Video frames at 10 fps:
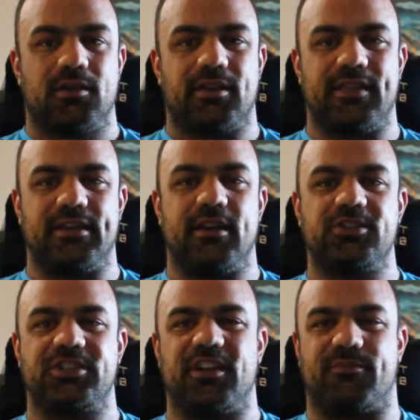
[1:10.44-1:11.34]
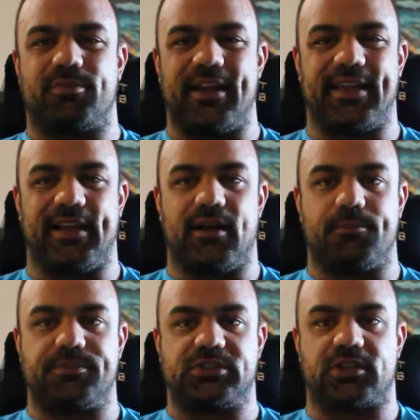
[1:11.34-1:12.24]
Then the notion of breaking
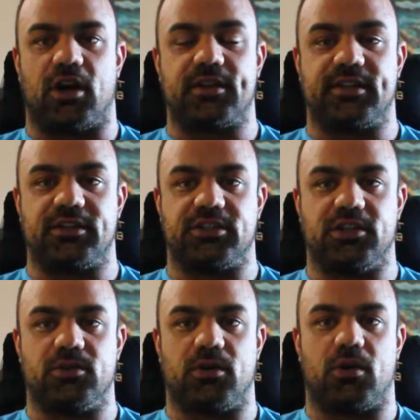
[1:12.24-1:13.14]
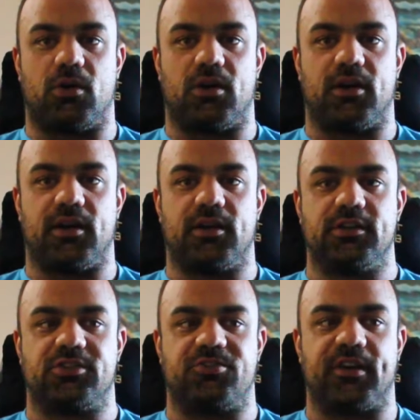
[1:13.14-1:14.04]
up scar tissue or
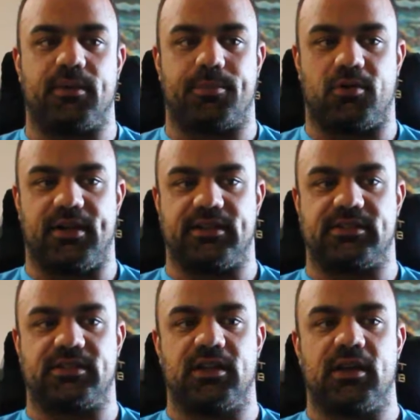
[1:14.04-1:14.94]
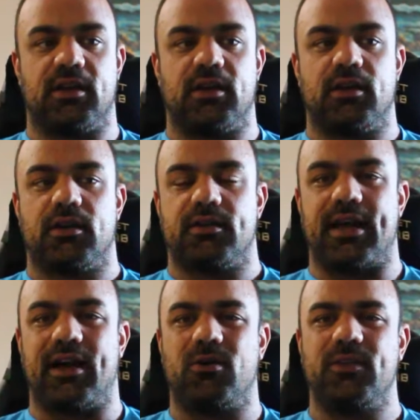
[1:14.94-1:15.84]
trigger points
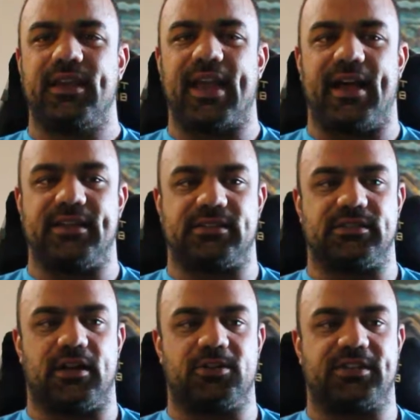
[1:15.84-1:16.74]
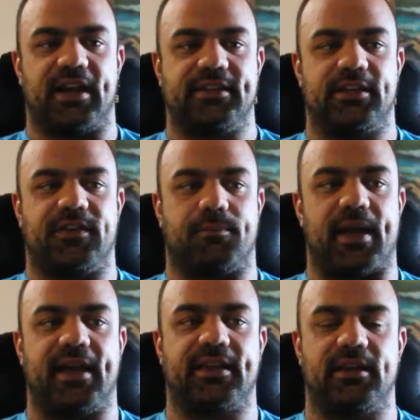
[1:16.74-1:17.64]
not only has no scientific
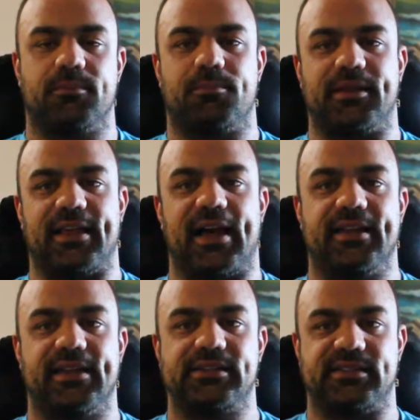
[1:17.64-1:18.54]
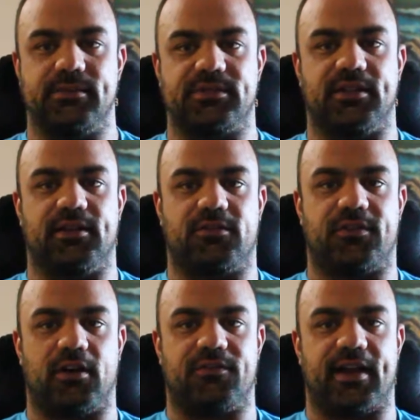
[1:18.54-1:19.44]
backing, but the idea seems a little
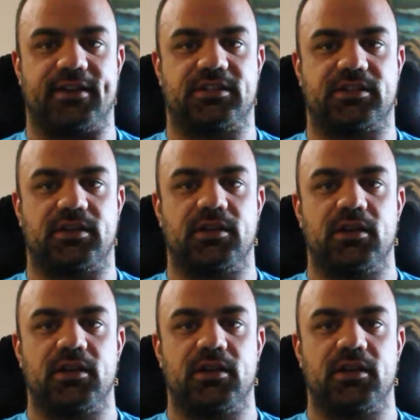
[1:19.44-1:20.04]
far-fetched.